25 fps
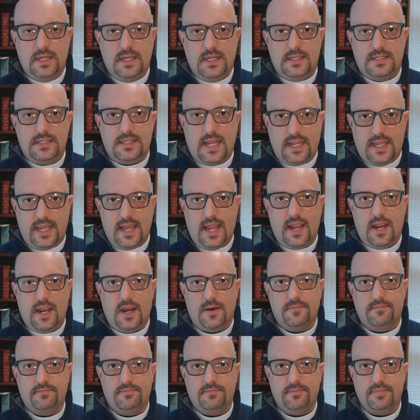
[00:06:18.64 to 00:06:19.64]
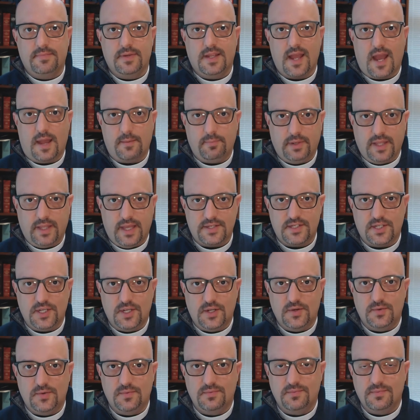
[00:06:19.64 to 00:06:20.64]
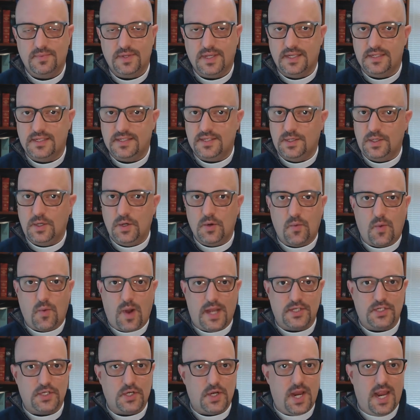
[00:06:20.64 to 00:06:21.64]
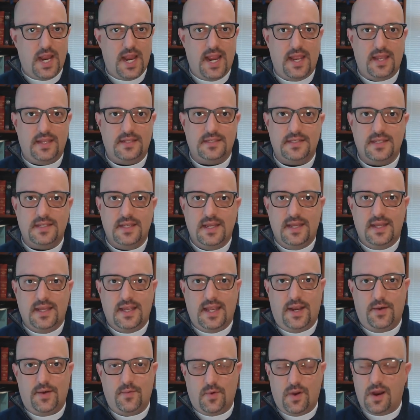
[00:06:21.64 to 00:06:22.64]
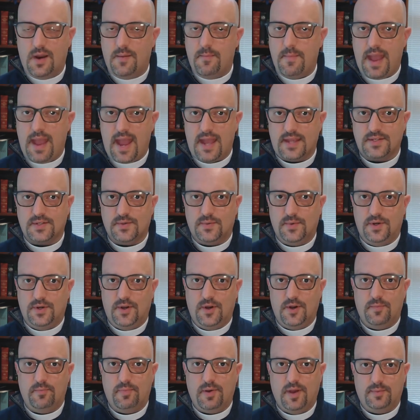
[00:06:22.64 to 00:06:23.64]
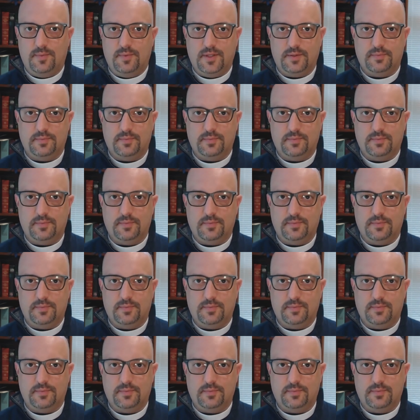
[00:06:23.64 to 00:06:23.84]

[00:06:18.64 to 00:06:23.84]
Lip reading: Take care. God bless you. Continue to wash your hands and wear a mask when you're in public